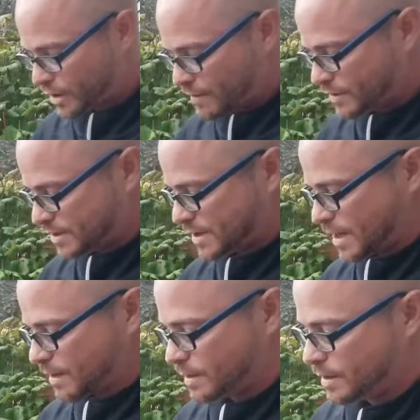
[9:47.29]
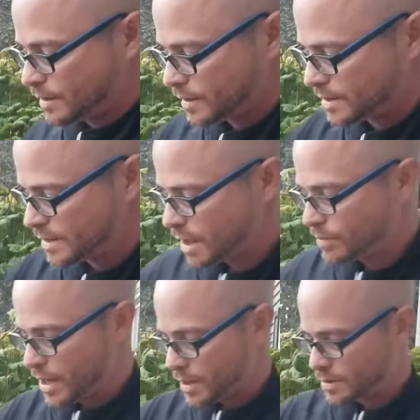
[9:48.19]
Devin's sake, because he's up
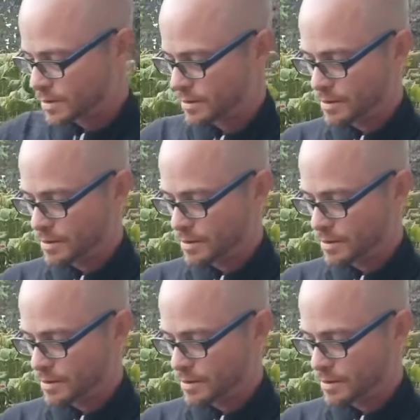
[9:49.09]
next.